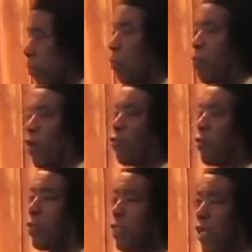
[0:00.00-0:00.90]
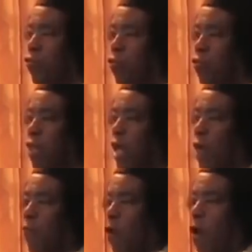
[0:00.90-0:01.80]
The rest of the nations
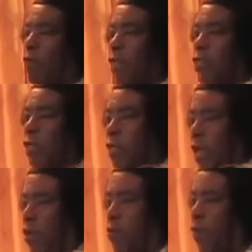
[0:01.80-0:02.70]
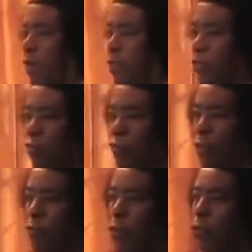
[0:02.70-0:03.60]
have already declared a recognition
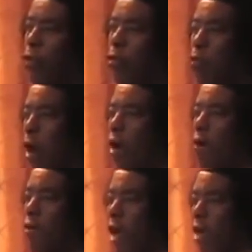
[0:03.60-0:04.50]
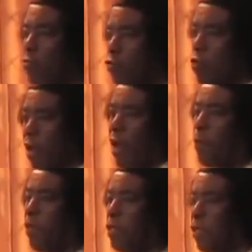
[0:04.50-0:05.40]
of you. Why are not you
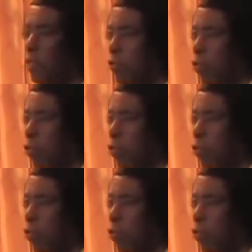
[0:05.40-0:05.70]
helping in